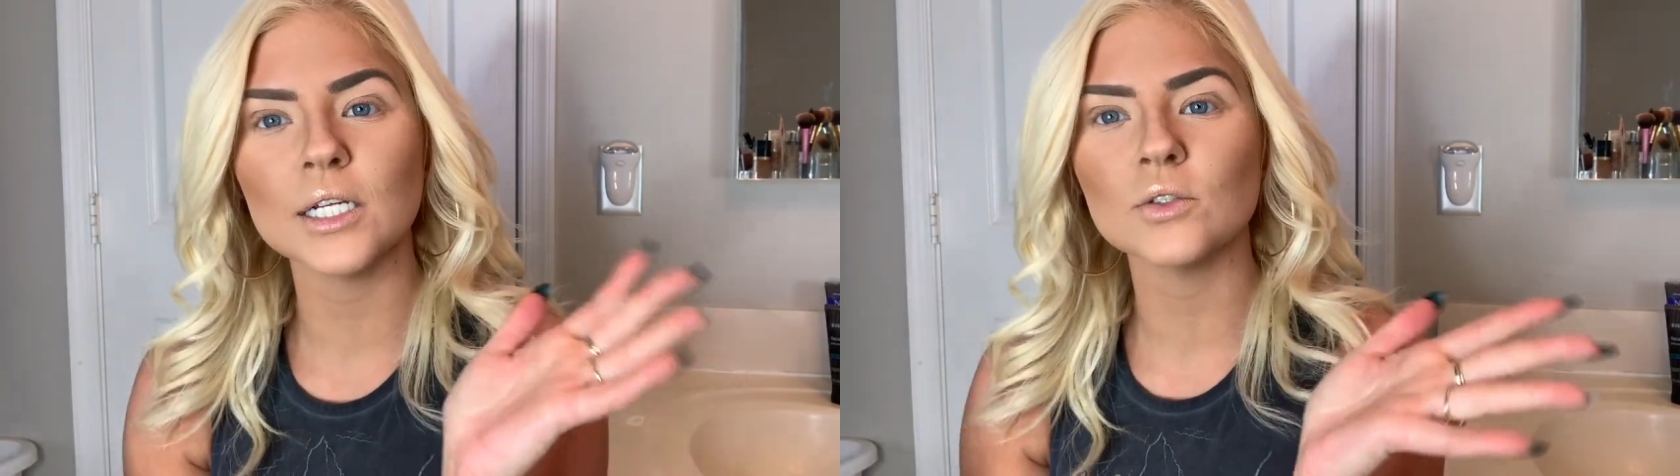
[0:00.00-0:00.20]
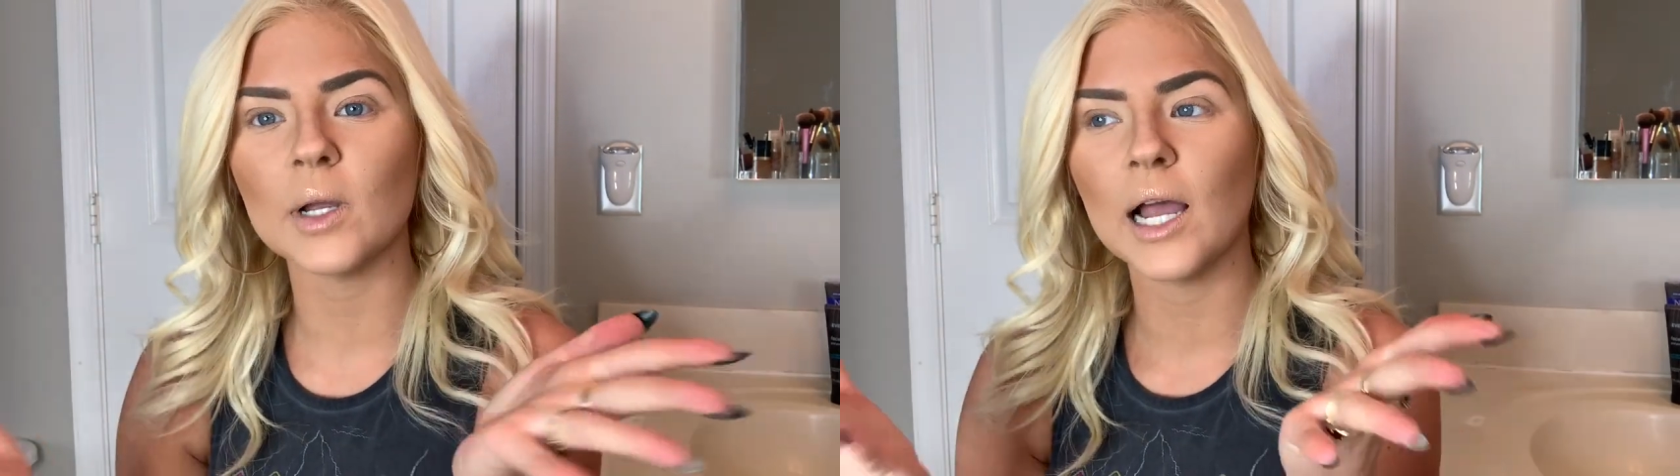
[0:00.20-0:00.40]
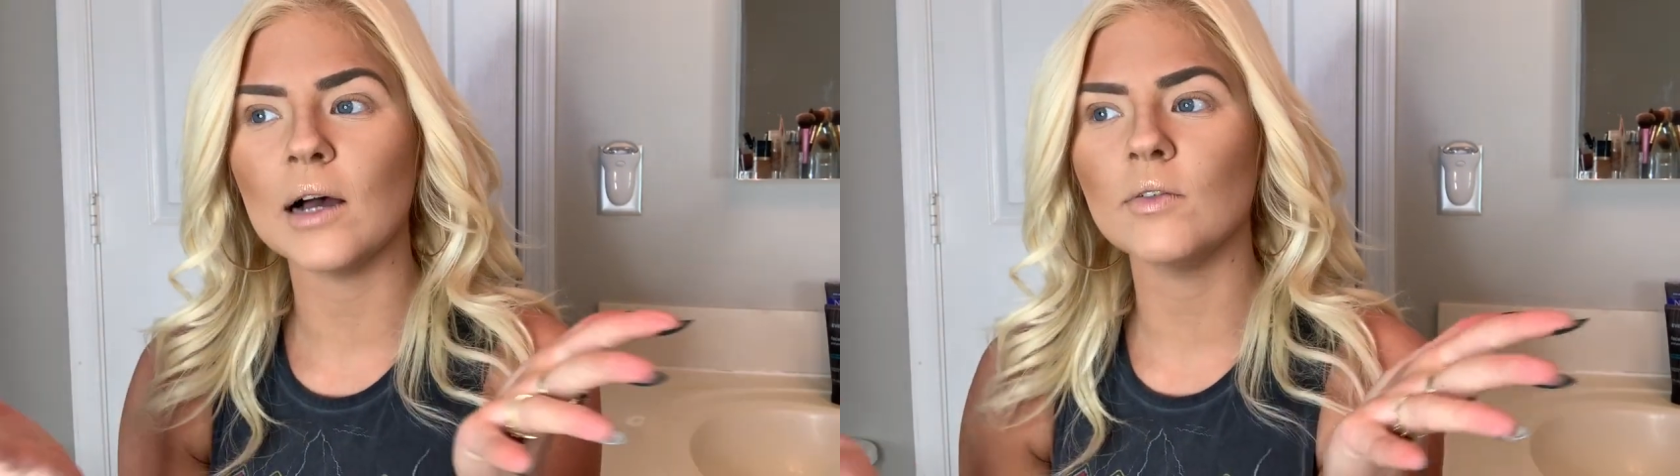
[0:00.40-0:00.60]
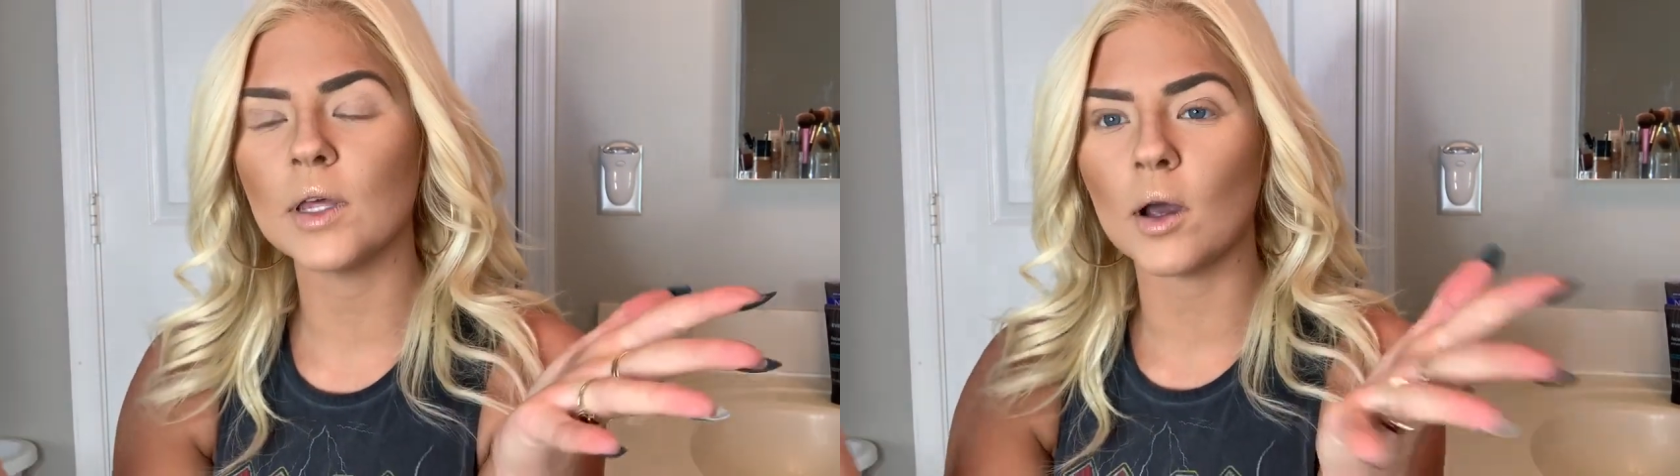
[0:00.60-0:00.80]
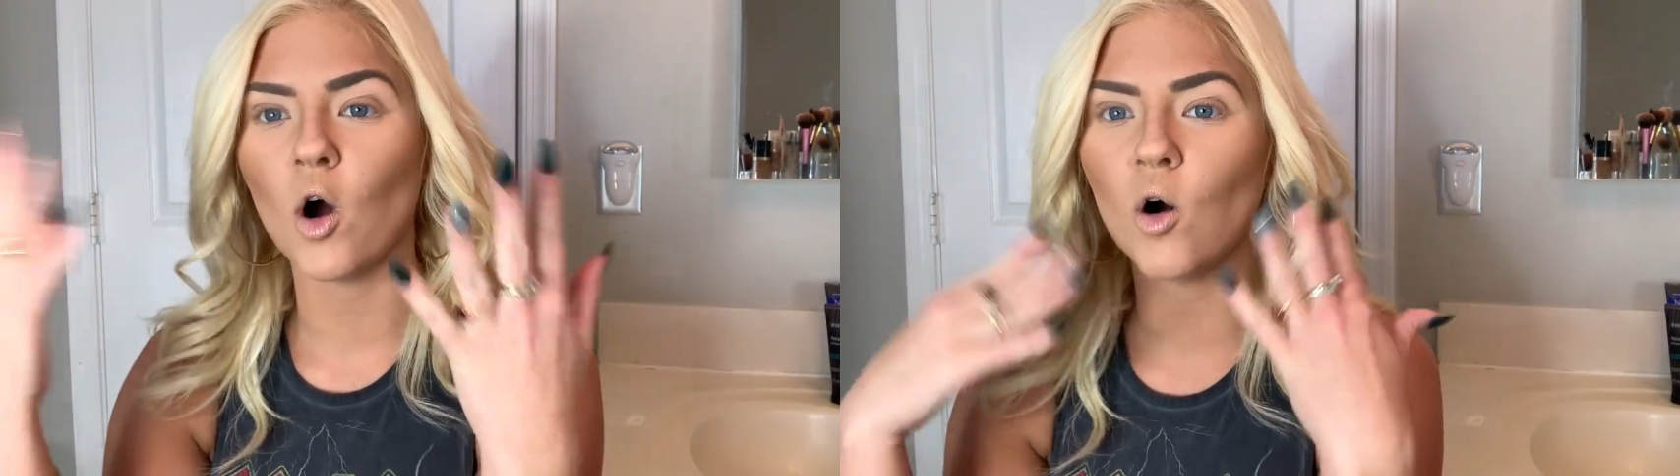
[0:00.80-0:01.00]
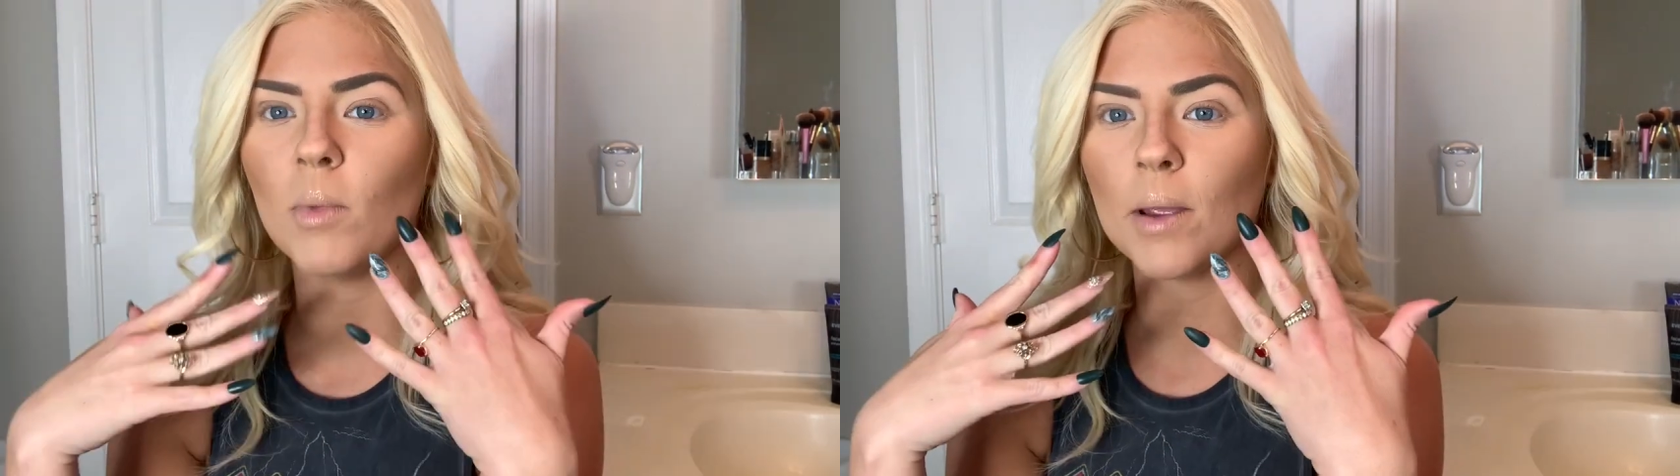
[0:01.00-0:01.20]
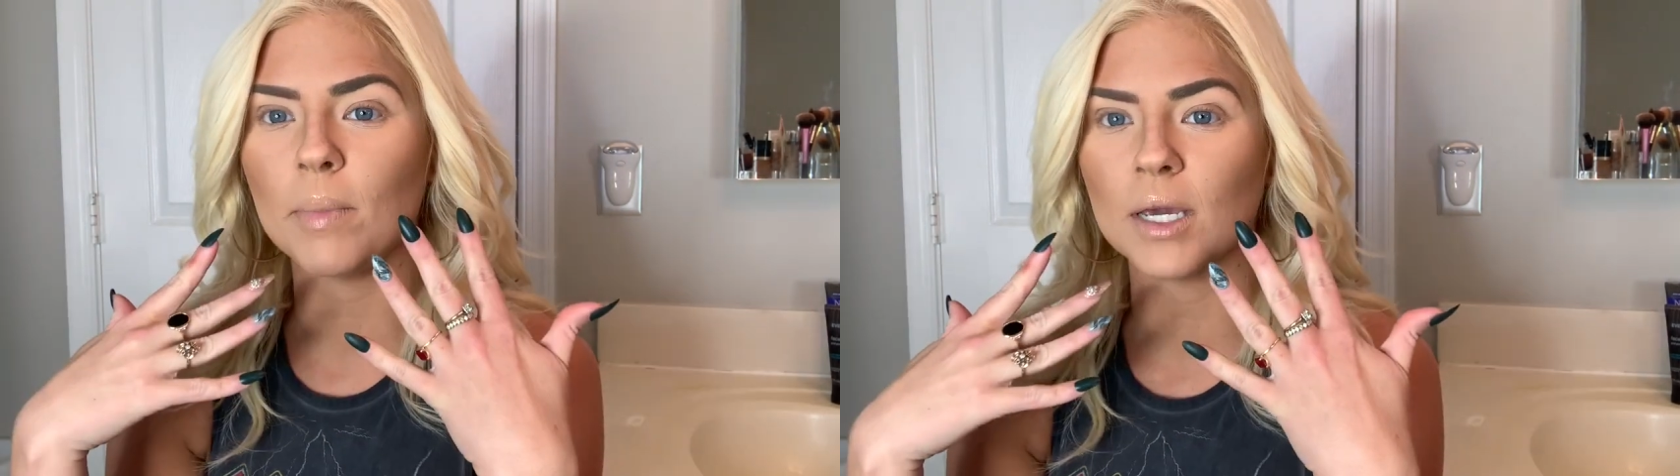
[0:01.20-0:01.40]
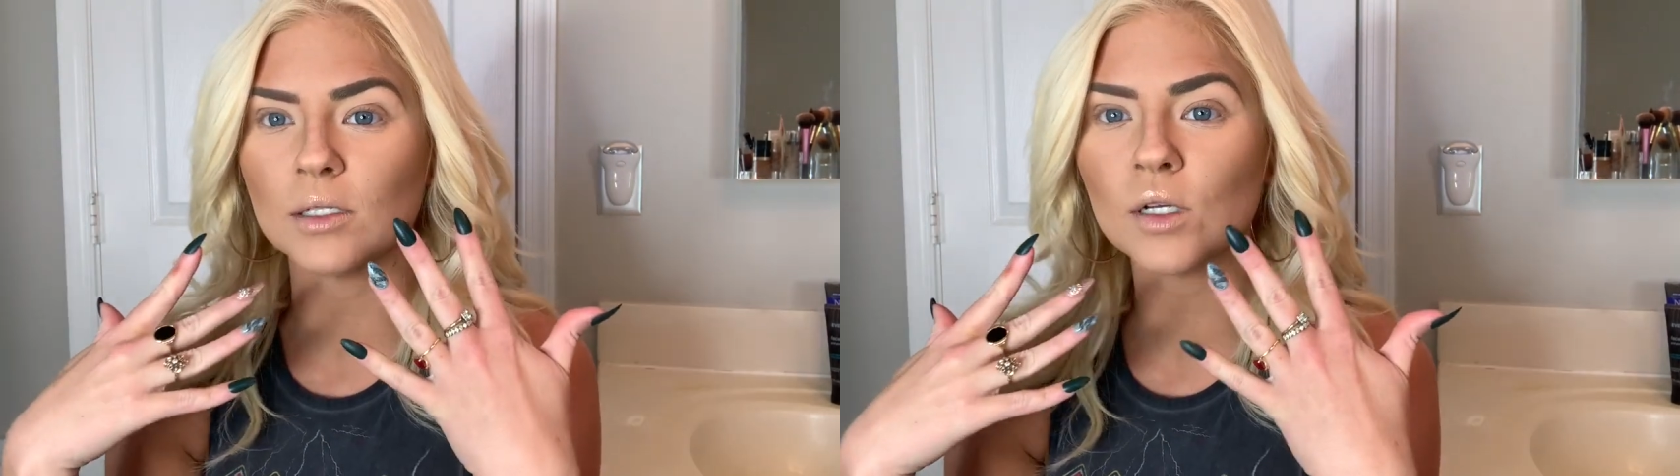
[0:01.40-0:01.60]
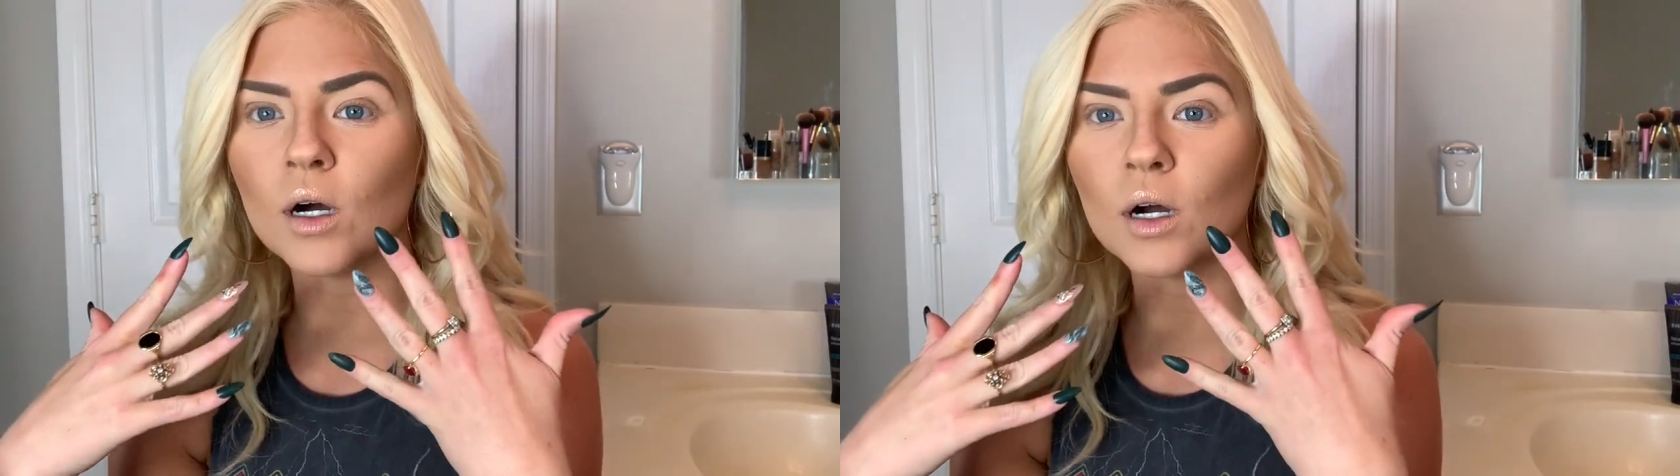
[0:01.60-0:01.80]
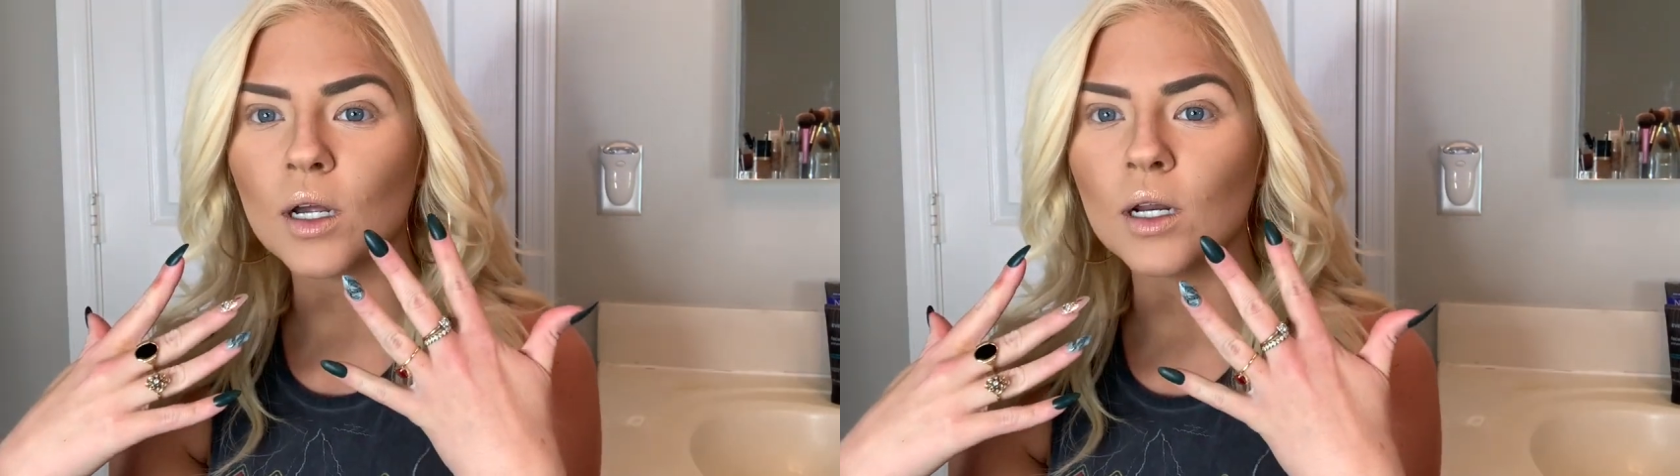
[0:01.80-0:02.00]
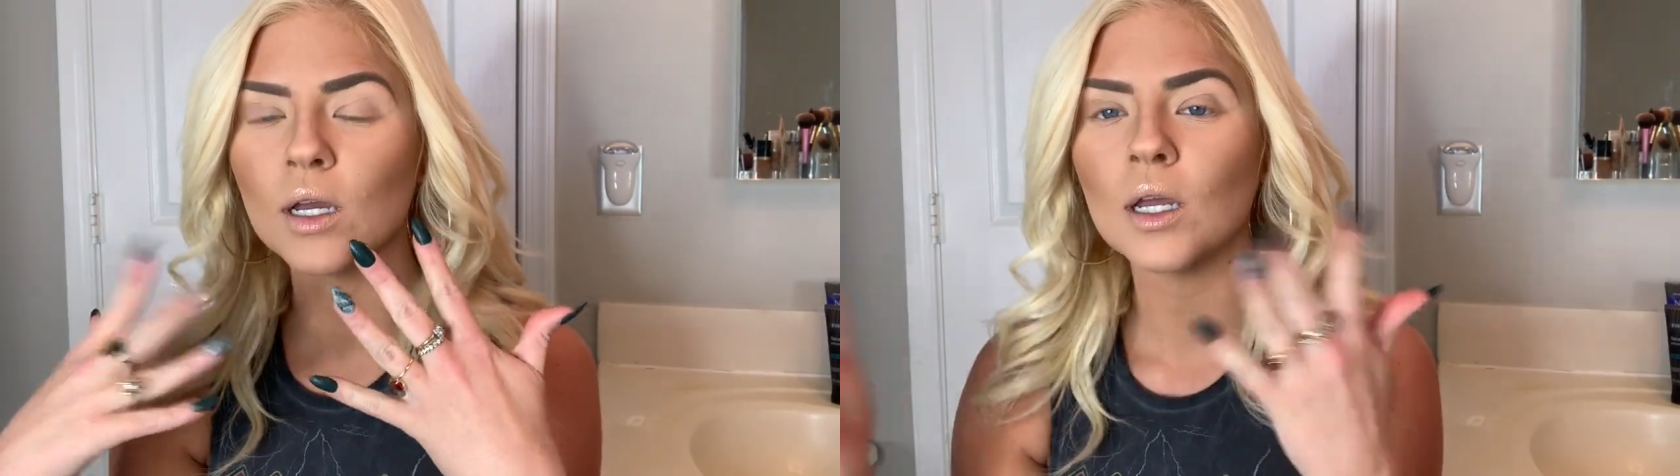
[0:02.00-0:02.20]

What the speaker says: So I have like all my base on